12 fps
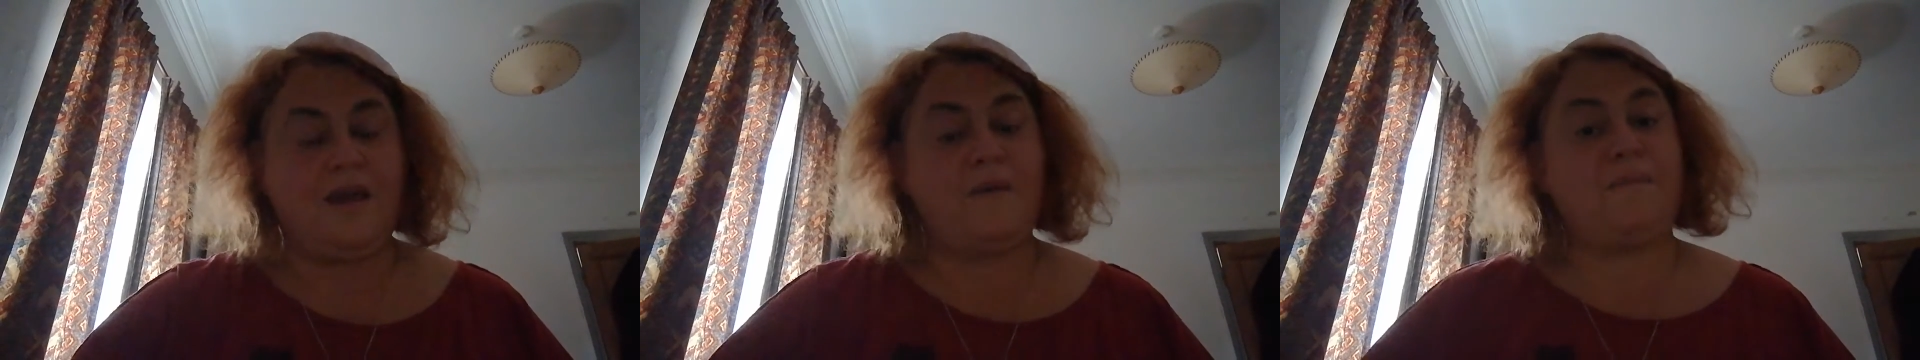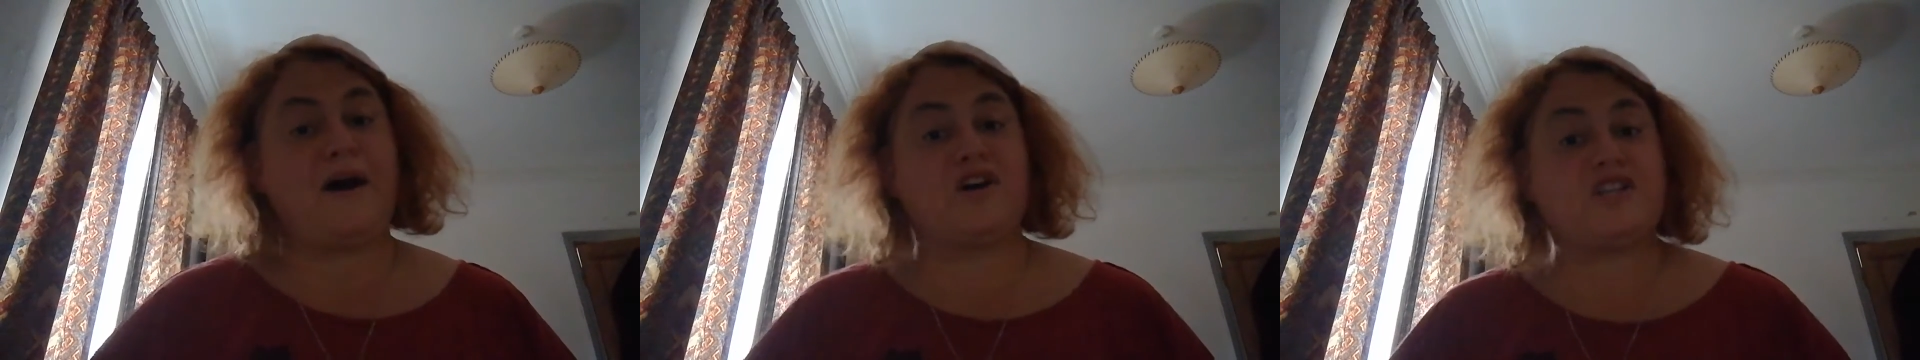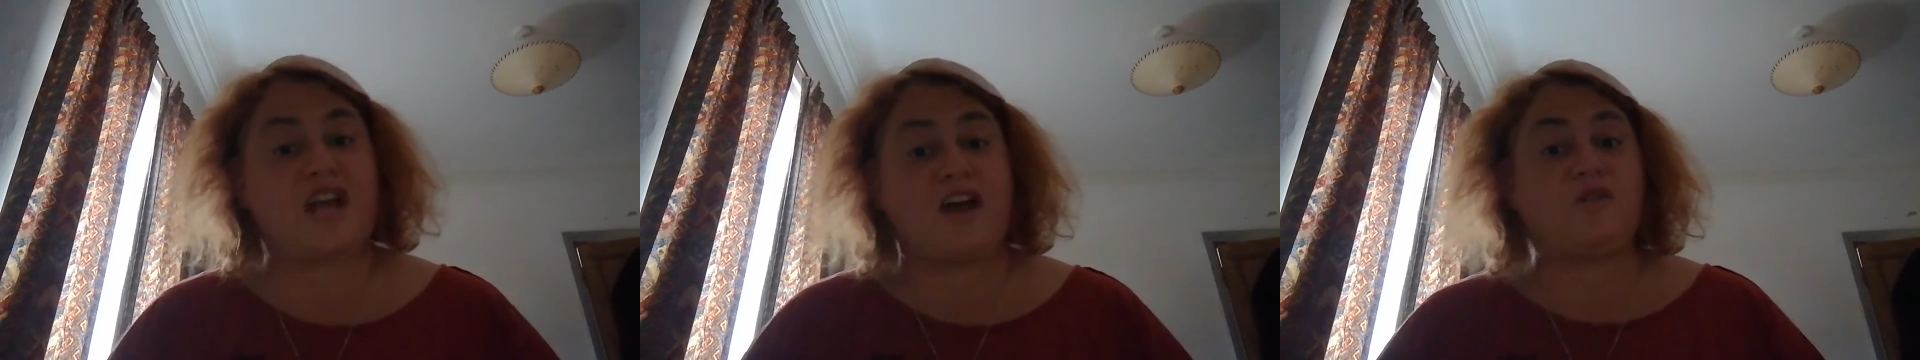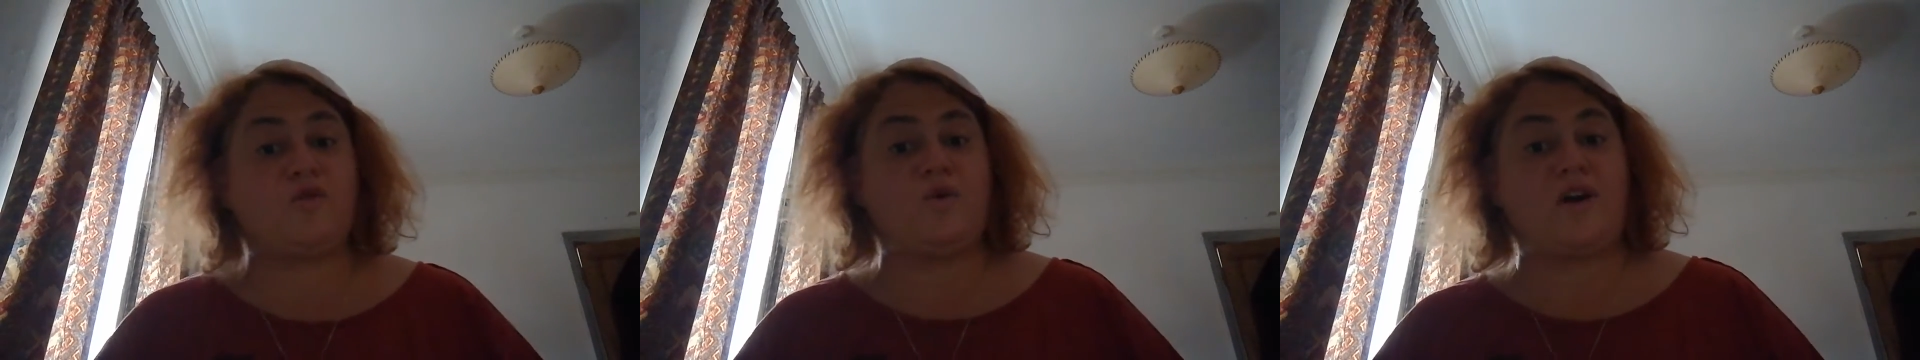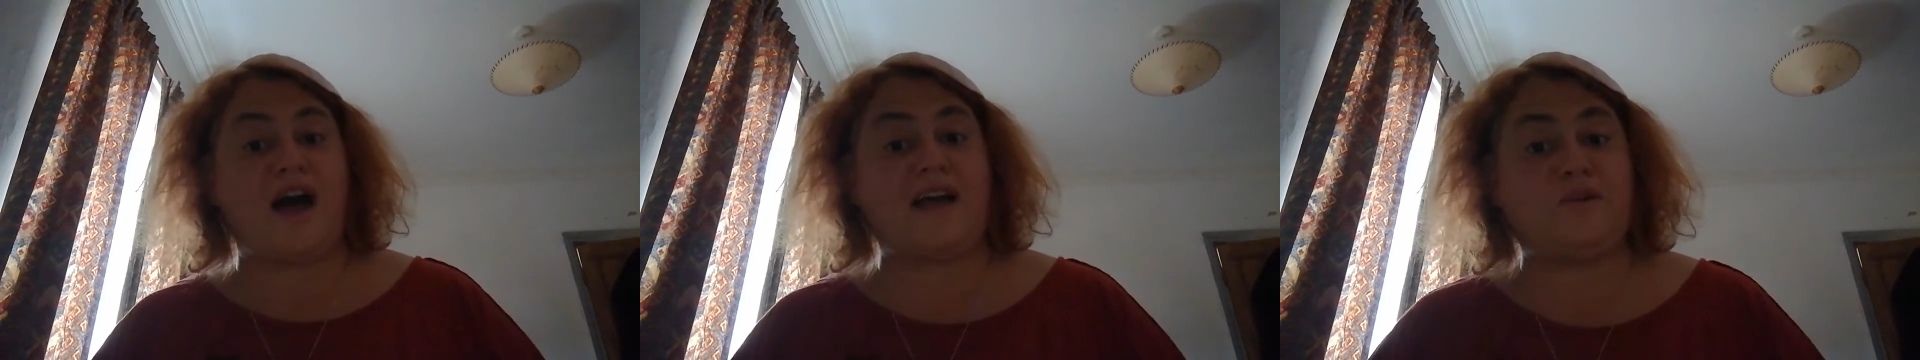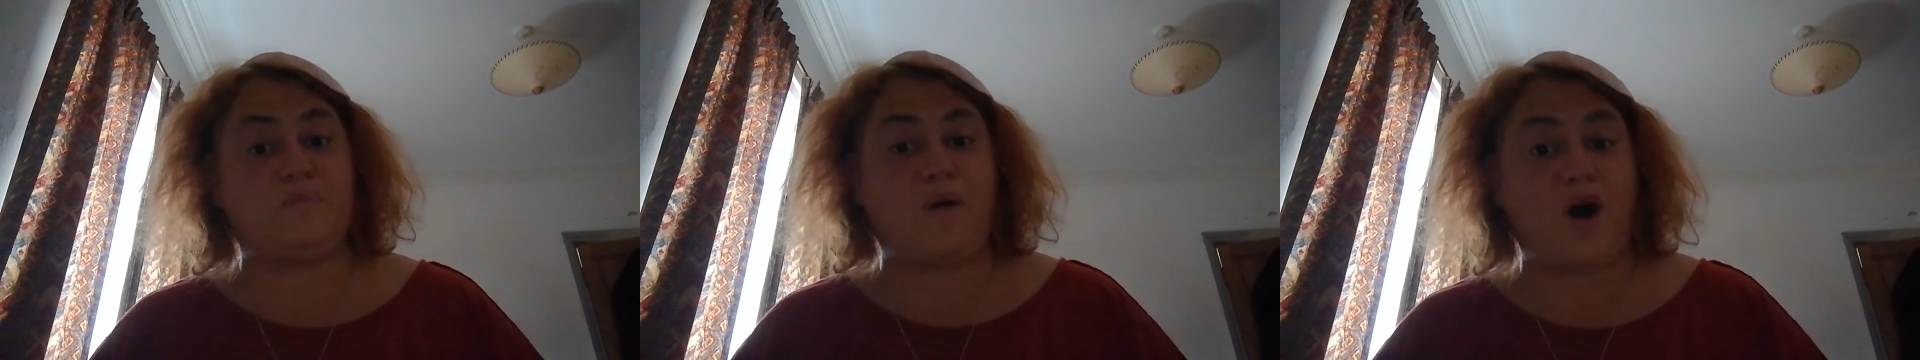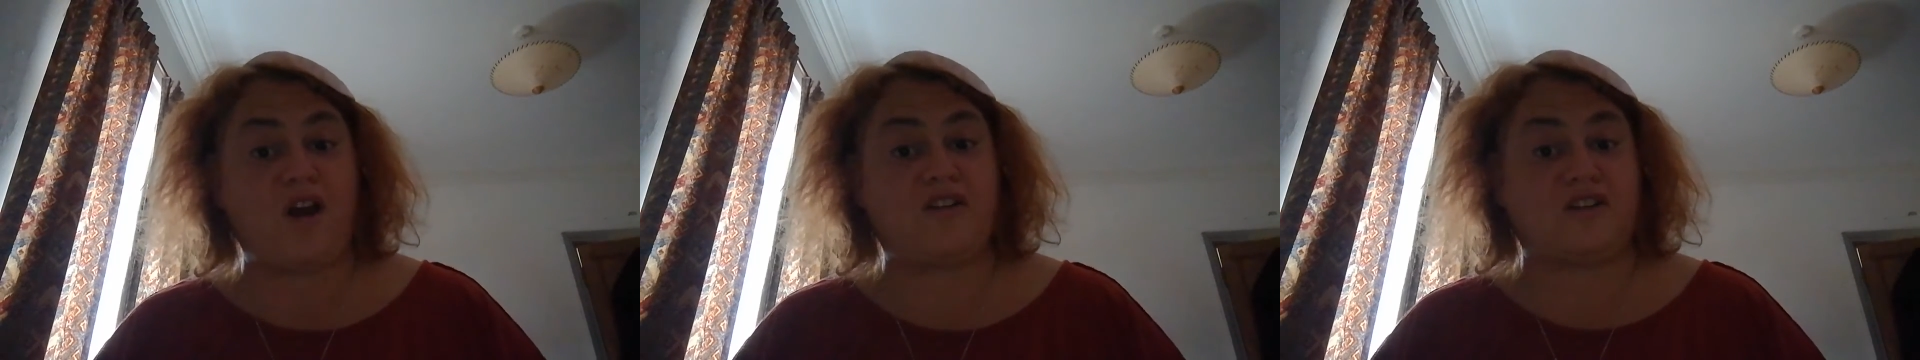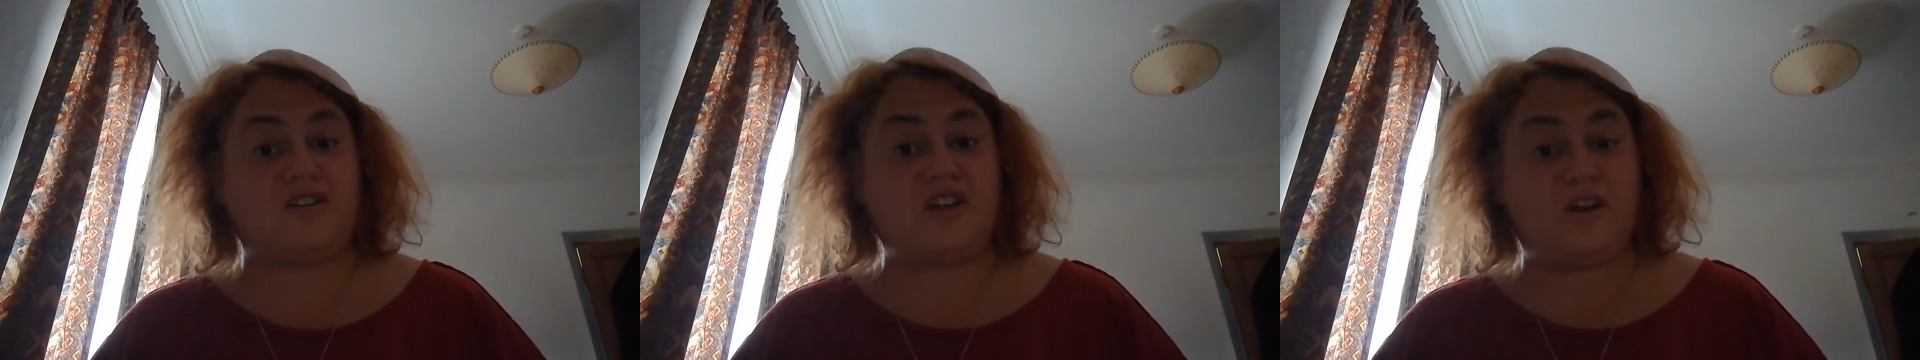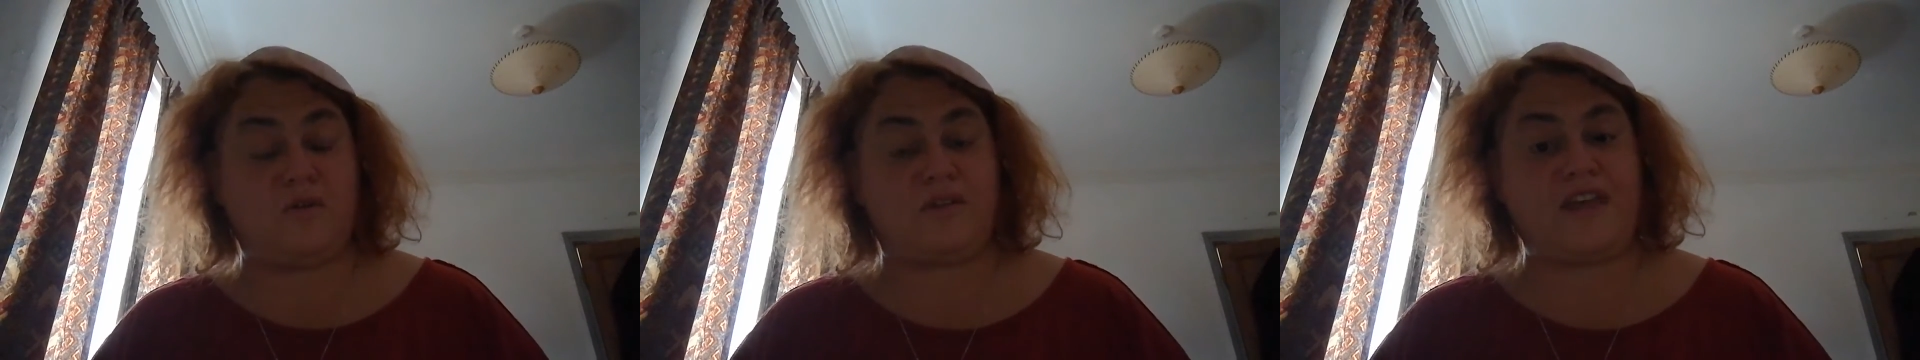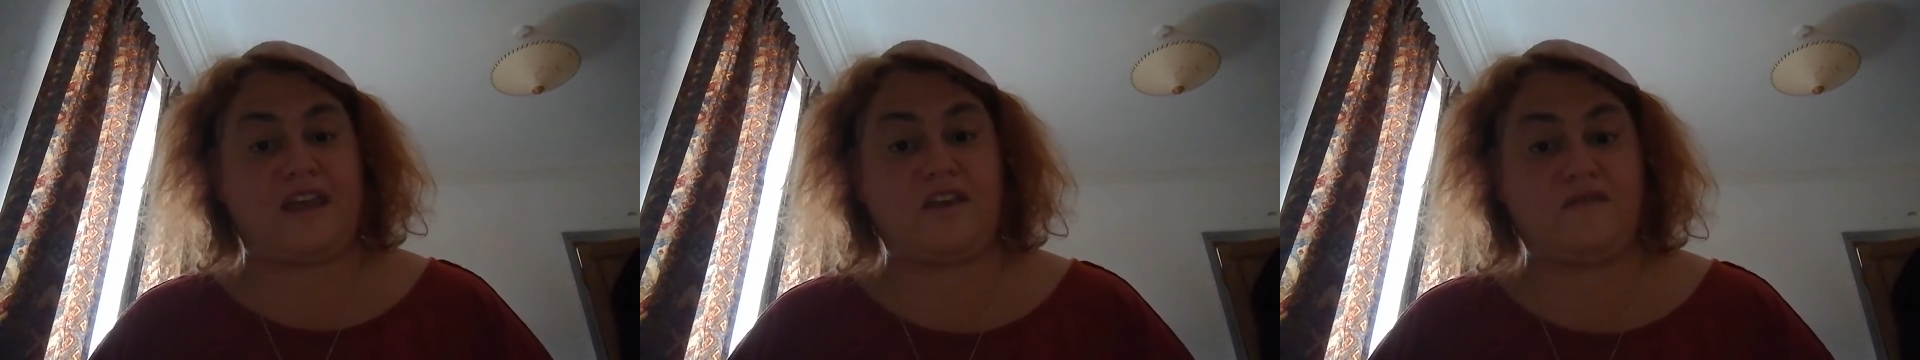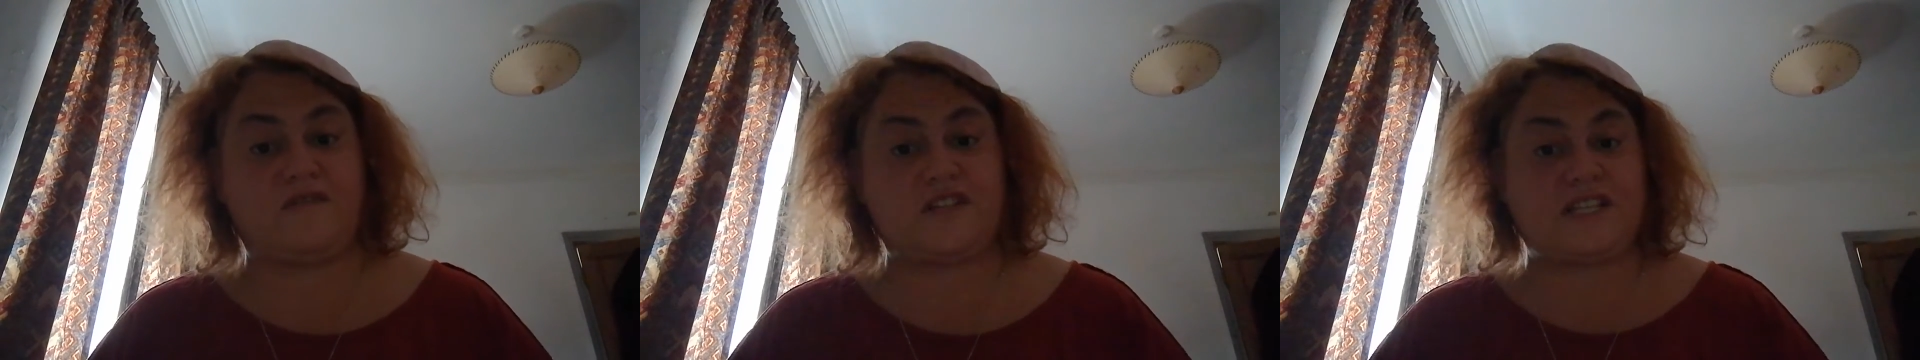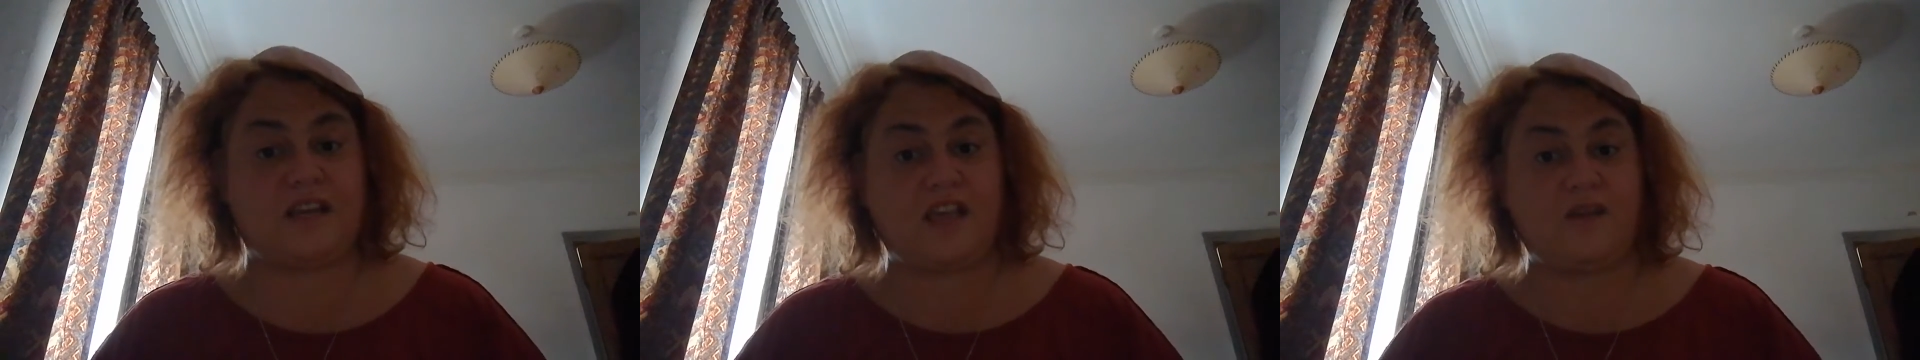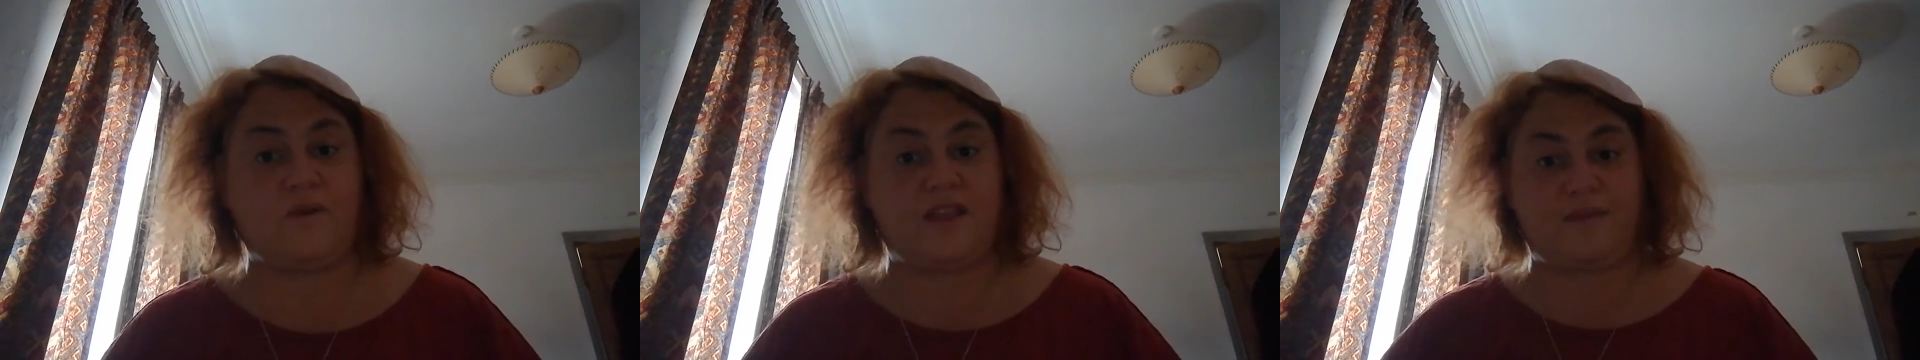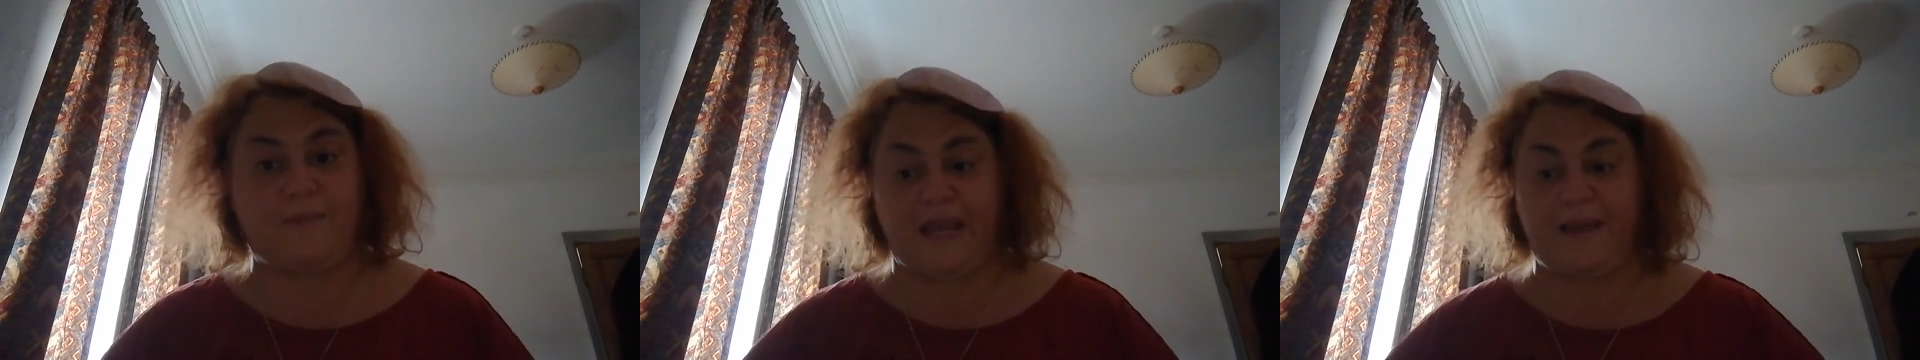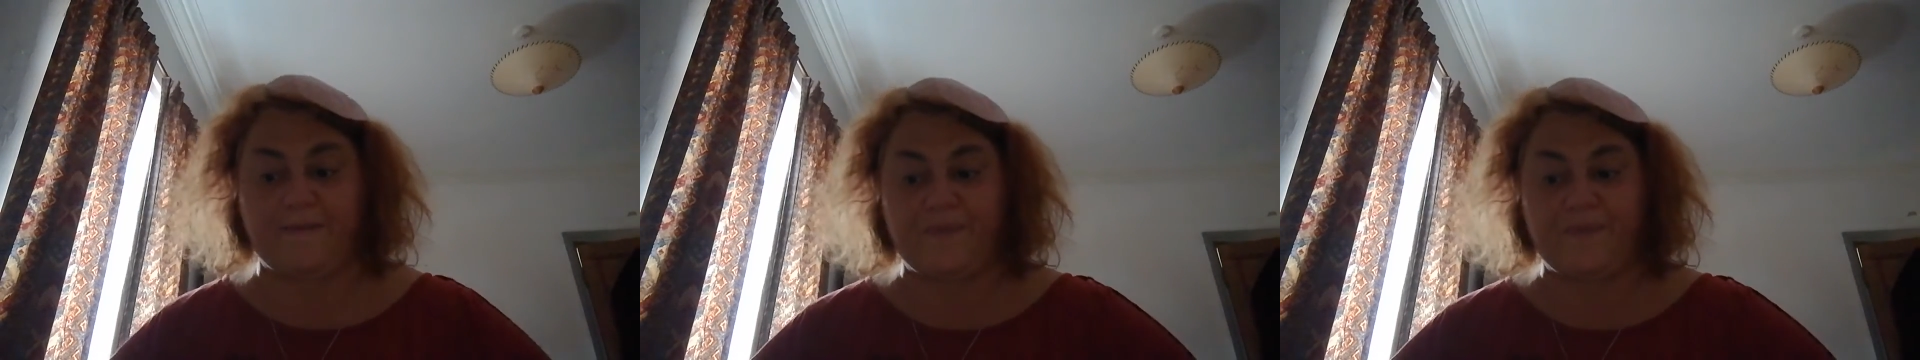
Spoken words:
Parashat Chukat, Part 2. Thank you for sticking with me.